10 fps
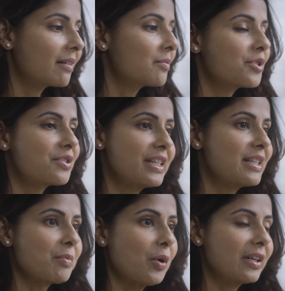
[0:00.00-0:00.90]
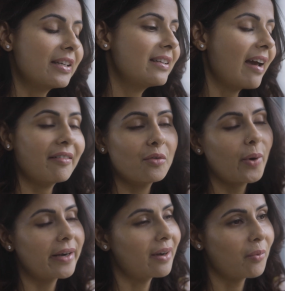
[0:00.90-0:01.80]
Aram was really small, he had
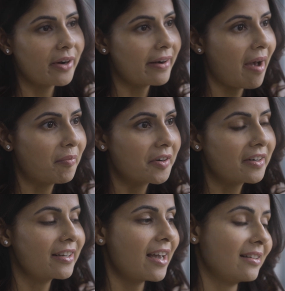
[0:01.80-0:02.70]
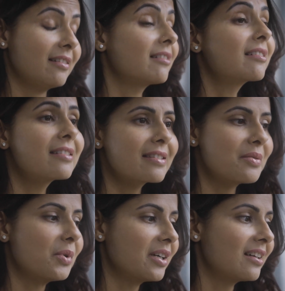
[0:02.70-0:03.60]
no idea what had happened, he hadn't heard the
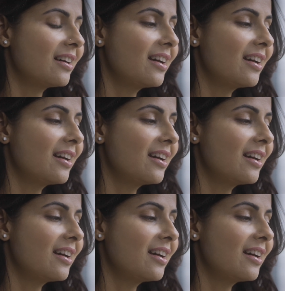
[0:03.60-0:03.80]
C word.